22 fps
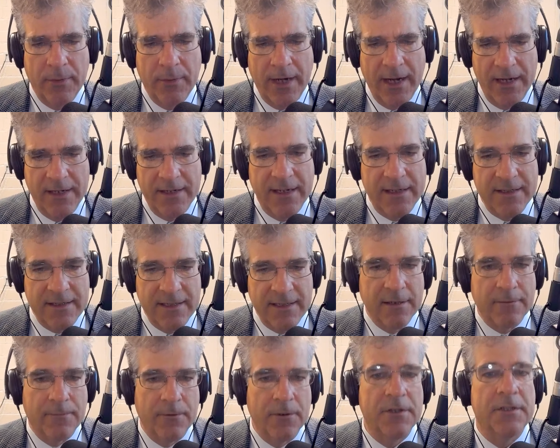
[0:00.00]
But I had an
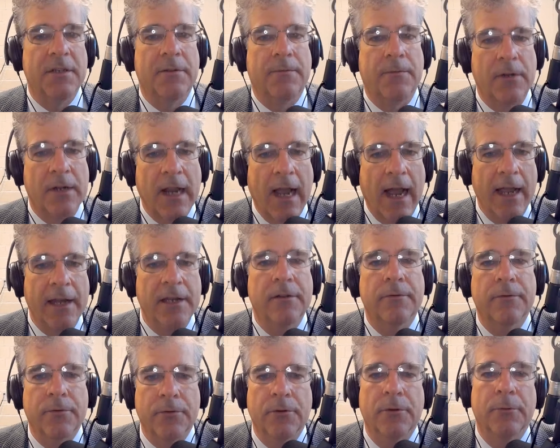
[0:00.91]
idea for a different kind
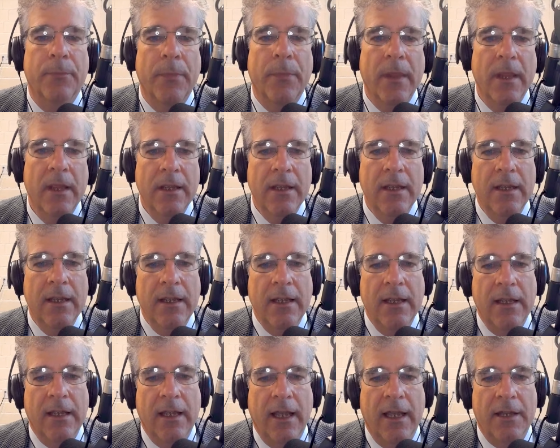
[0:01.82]
of group.
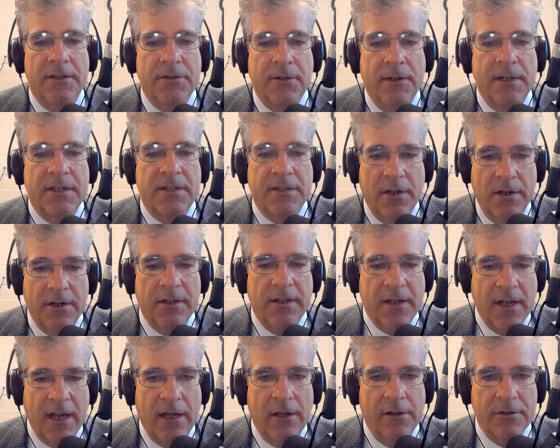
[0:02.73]
And so I started
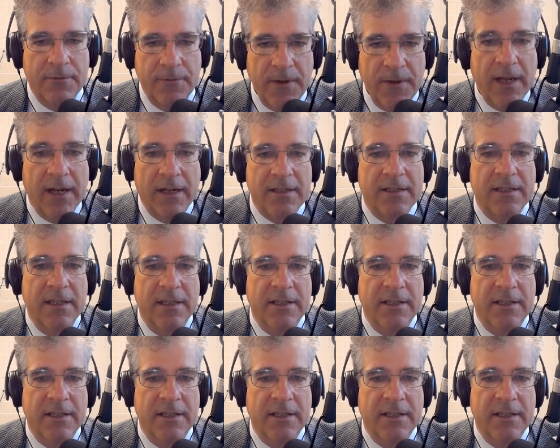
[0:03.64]
the College Fix.